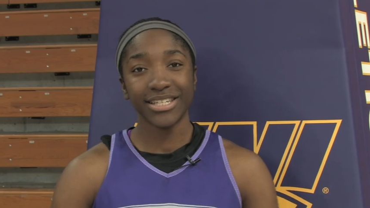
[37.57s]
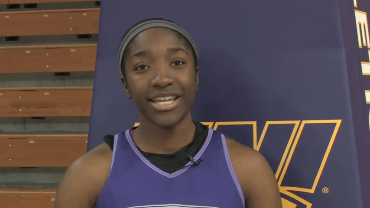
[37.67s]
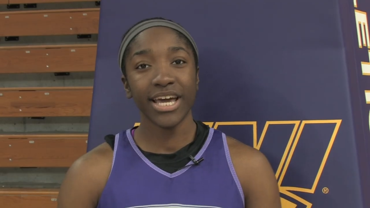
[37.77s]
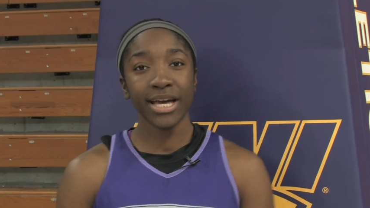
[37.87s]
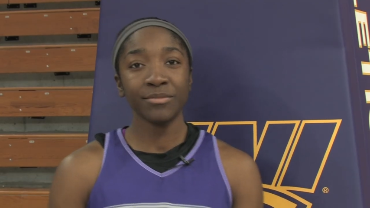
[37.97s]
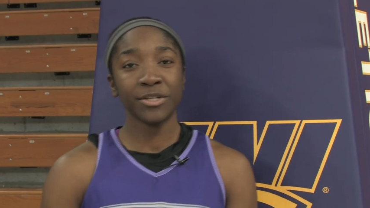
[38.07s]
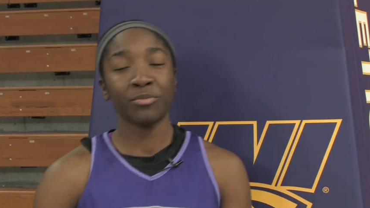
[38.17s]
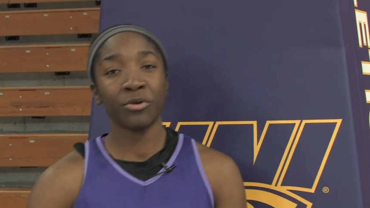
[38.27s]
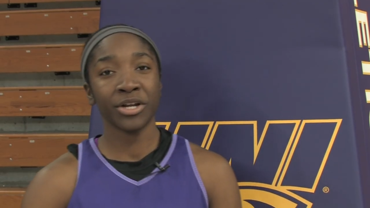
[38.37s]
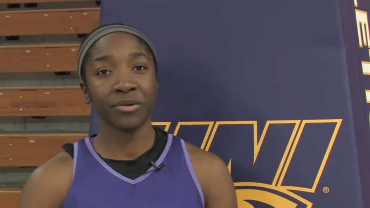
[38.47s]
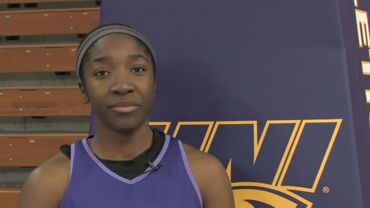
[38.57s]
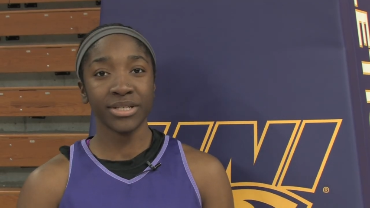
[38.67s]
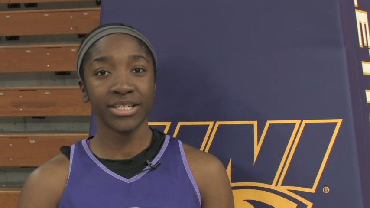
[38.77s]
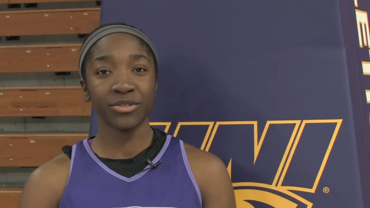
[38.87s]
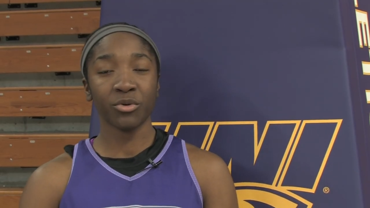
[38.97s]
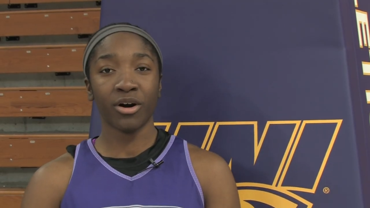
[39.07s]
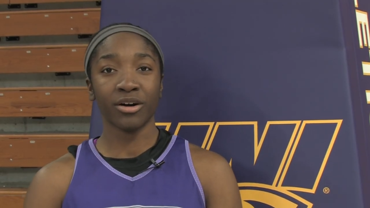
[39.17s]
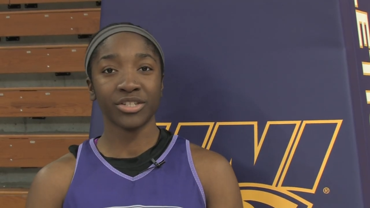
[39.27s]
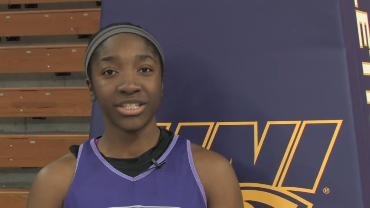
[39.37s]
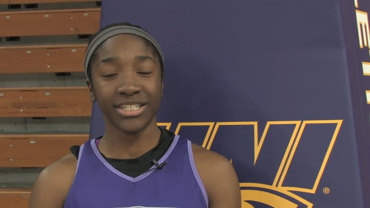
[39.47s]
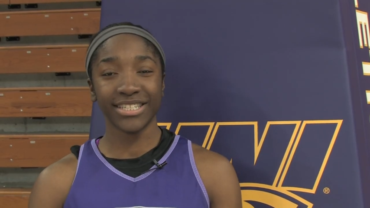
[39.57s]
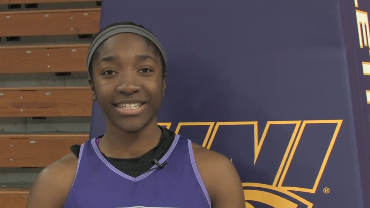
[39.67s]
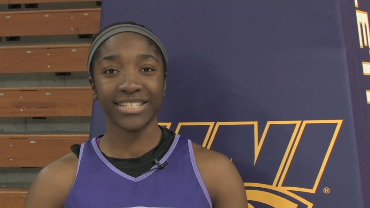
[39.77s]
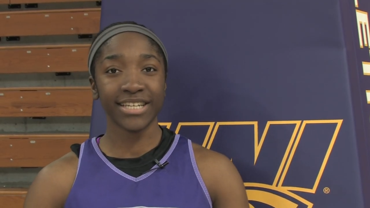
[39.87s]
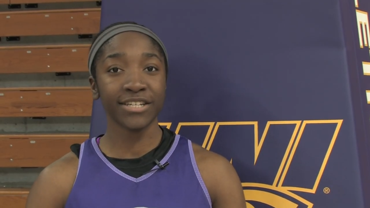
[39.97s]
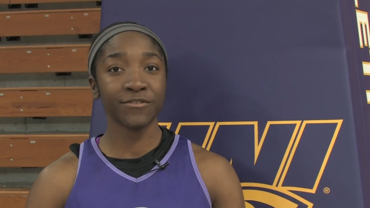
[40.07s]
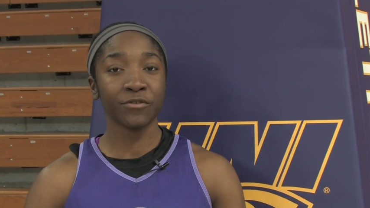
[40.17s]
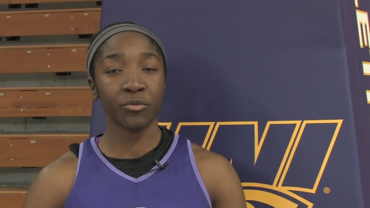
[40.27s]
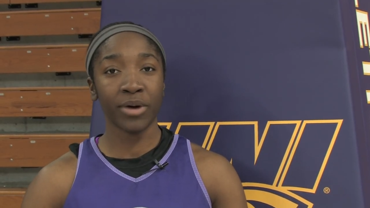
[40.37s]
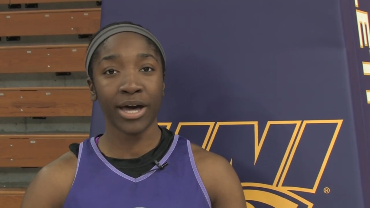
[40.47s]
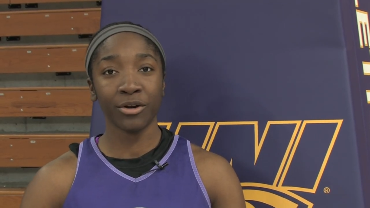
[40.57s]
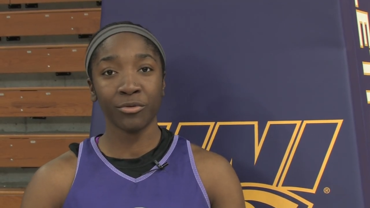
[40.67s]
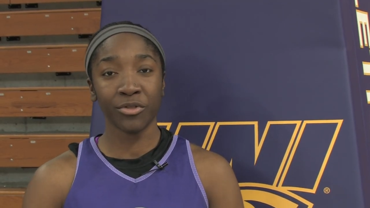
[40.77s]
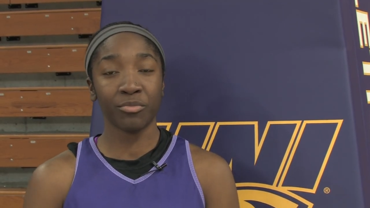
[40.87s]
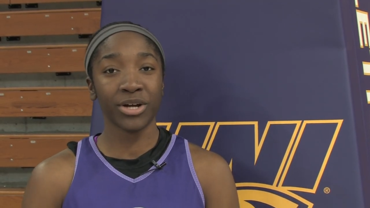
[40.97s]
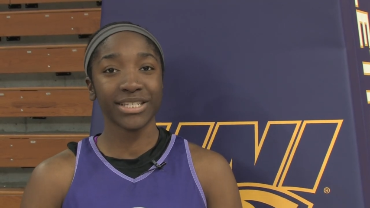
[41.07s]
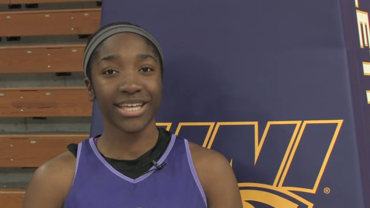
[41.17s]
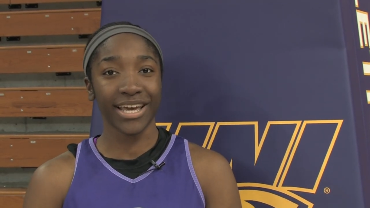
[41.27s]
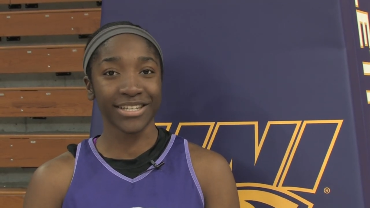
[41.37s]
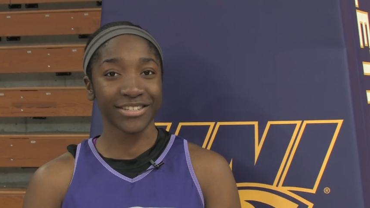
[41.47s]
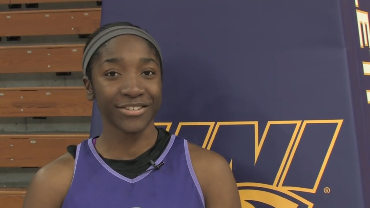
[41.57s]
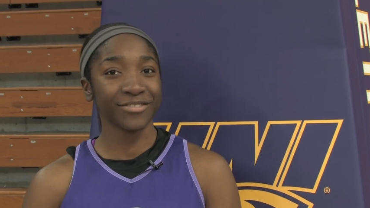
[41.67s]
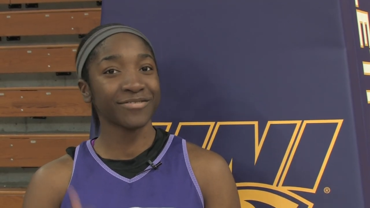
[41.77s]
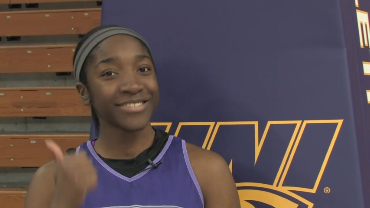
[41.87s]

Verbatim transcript: Today I'm supporting Mrs. Walsh in the successful battle with breast cancer.